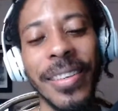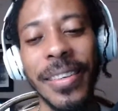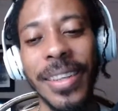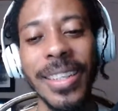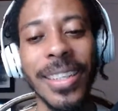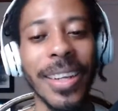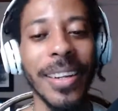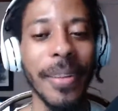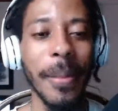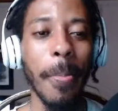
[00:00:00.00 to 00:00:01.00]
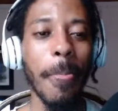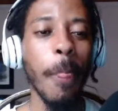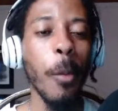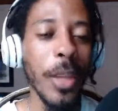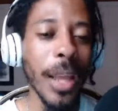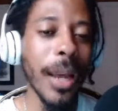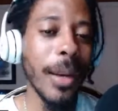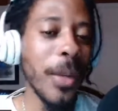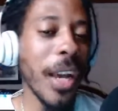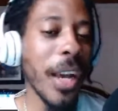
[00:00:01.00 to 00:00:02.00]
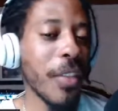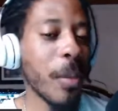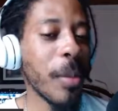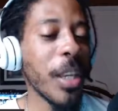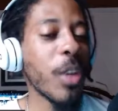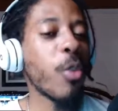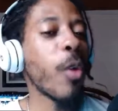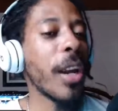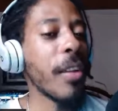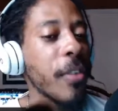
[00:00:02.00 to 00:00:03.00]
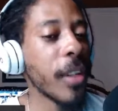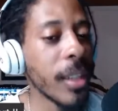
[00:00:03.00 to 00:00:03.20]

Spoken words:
Listen, we have to be grateful.